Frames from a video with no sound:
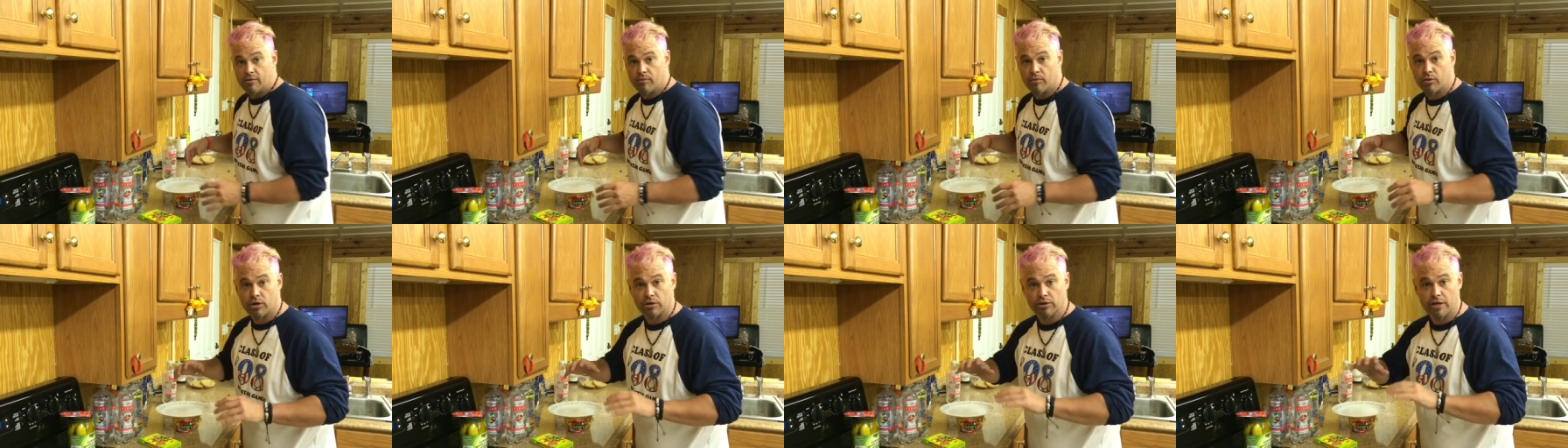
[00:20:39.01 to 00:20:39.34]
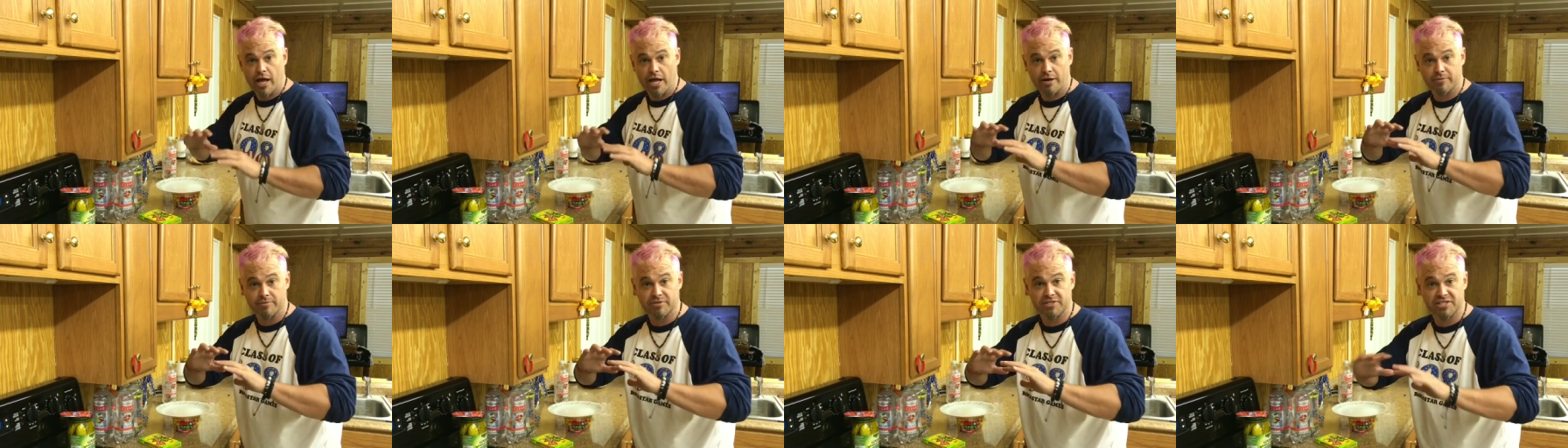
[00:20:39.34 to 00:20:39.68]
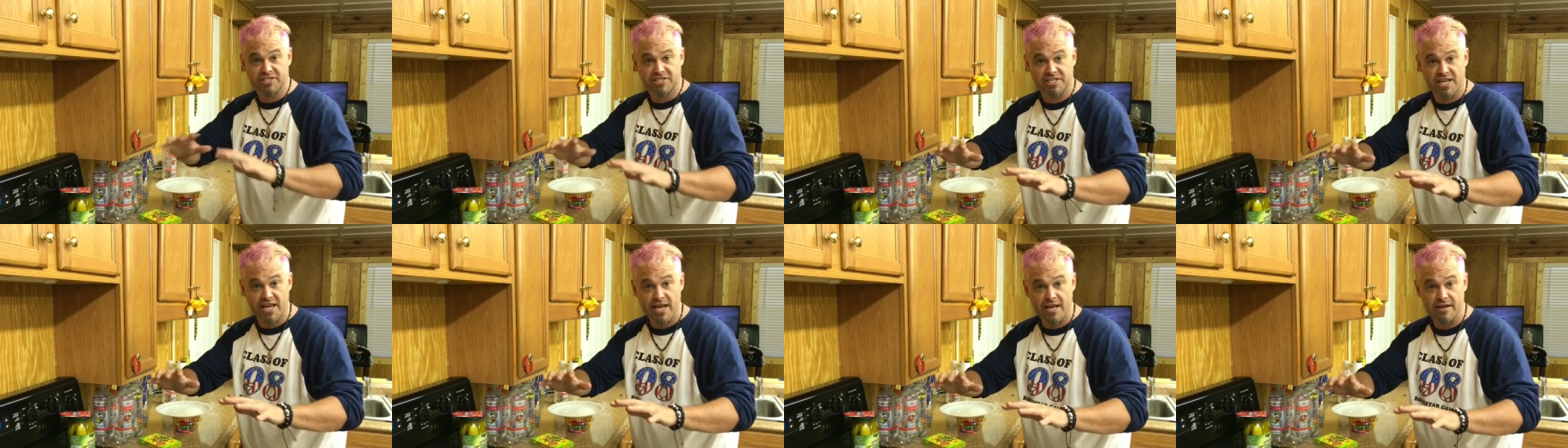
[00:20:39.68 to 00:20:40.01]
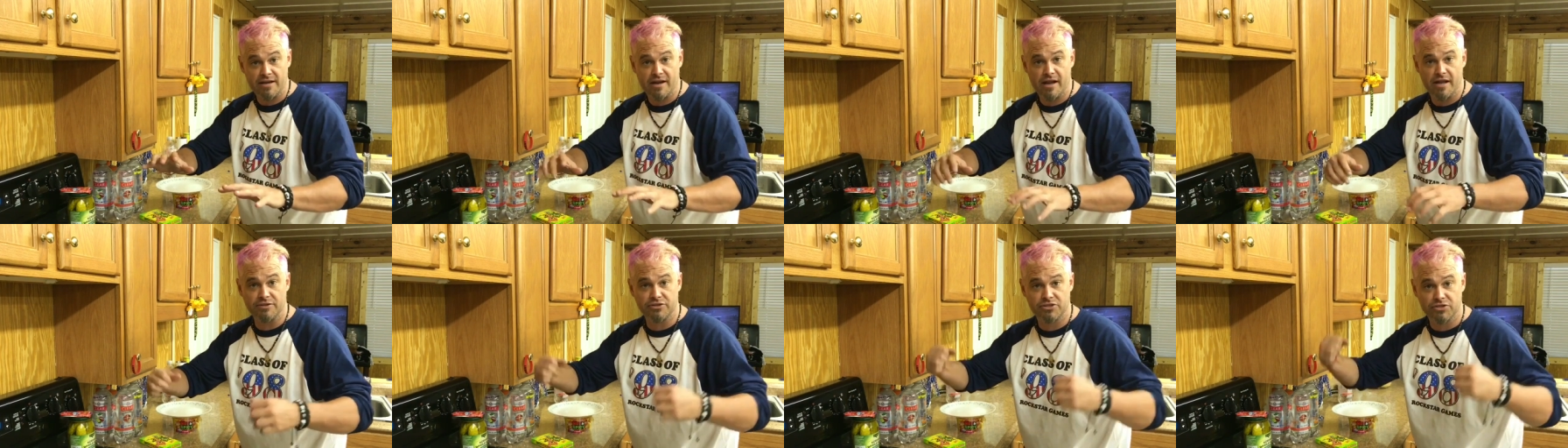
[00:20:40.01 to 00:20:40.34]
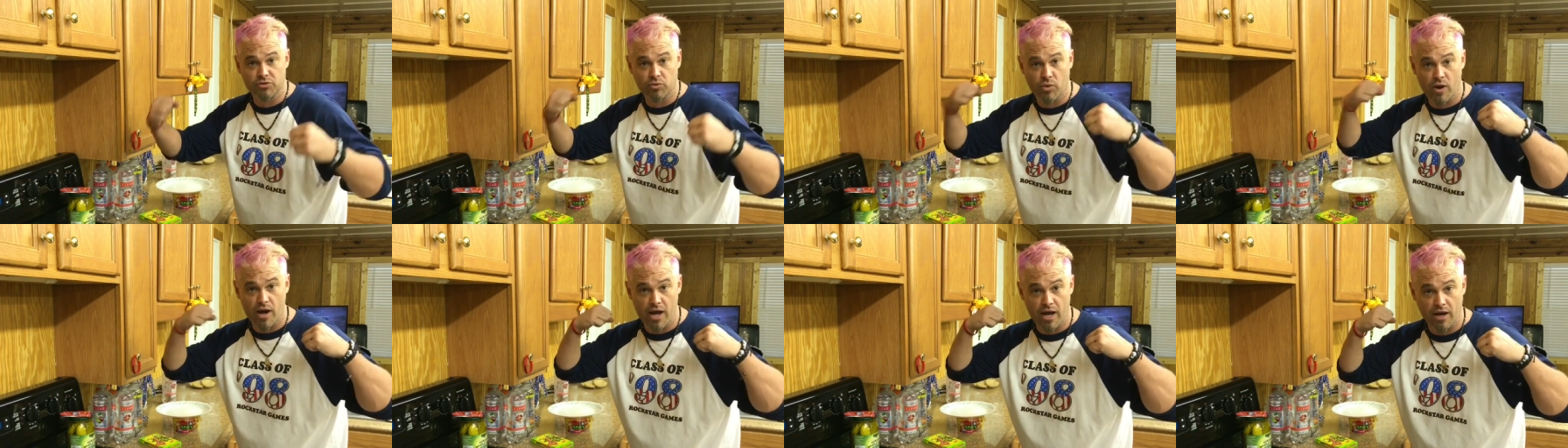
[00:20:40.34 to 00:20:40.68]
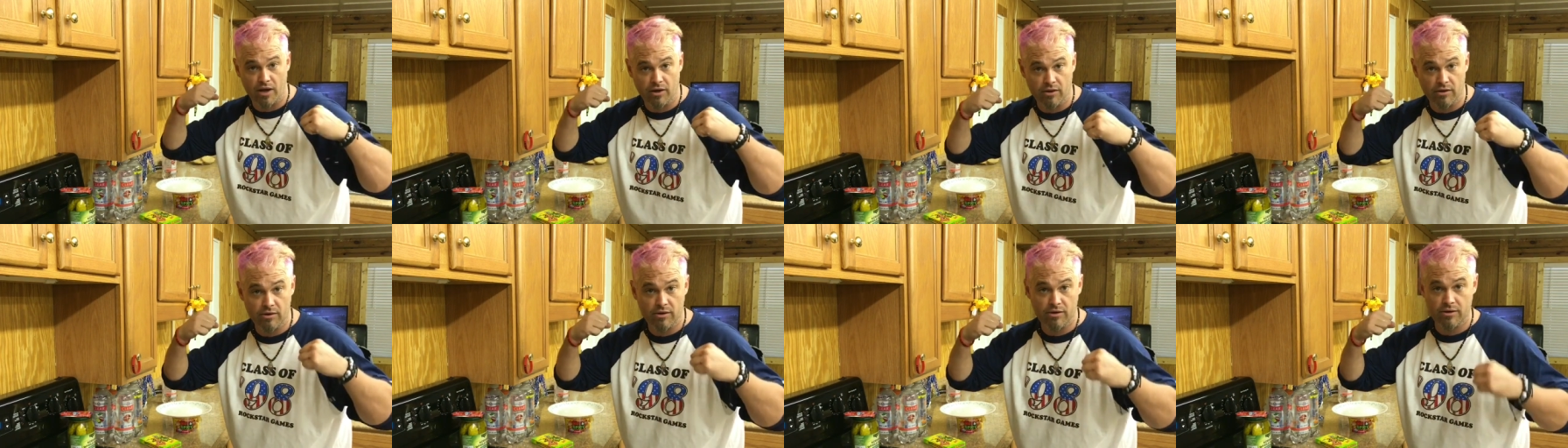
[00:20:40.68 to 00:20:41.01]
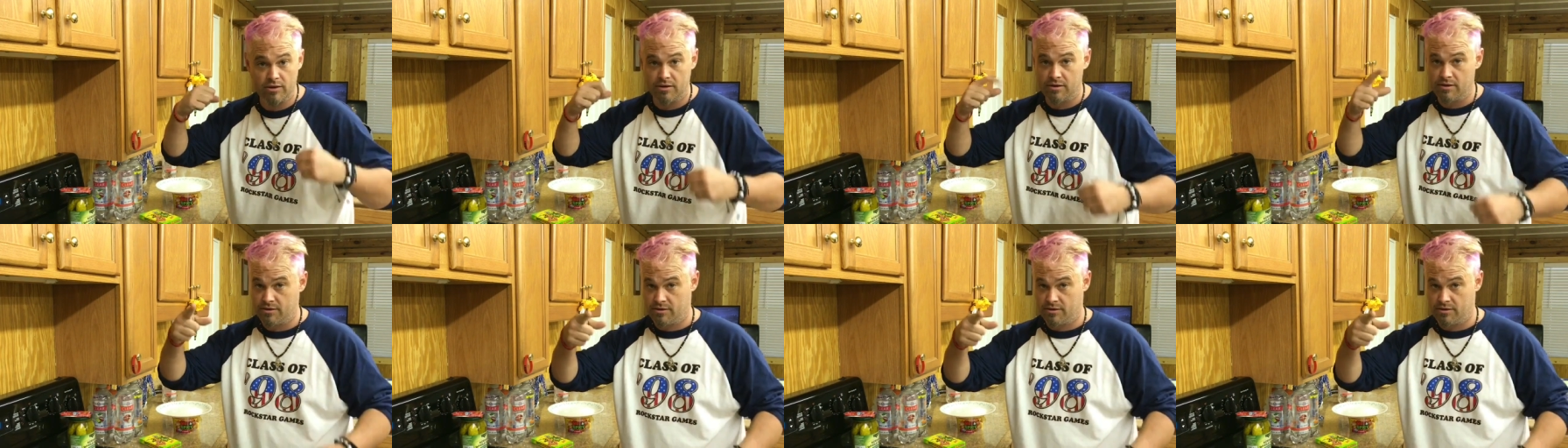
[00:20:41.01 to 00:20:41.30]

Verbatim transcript: We're going to let them sit and swell.